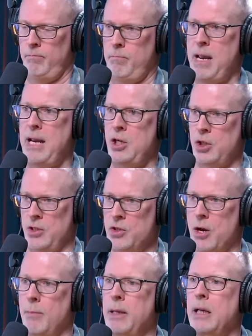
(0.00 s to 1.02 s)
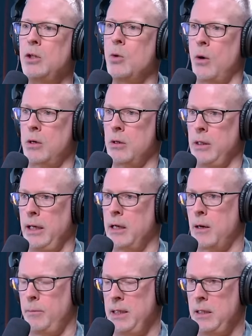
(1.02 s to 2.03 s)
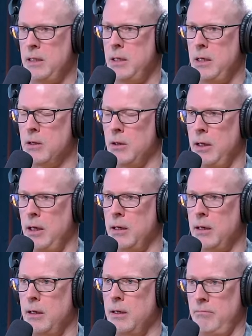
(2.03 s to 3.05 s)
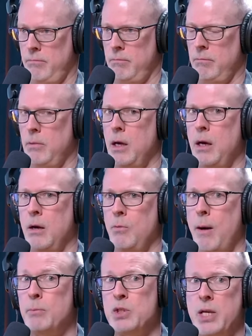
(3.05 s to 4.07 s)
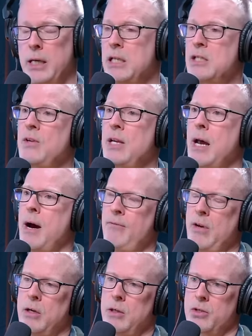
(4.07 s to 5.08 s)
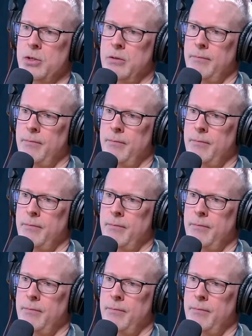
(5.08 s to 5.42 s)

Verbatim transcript: patients coming into our clinic, our PTSD clinic, representing as Vietnam veterans.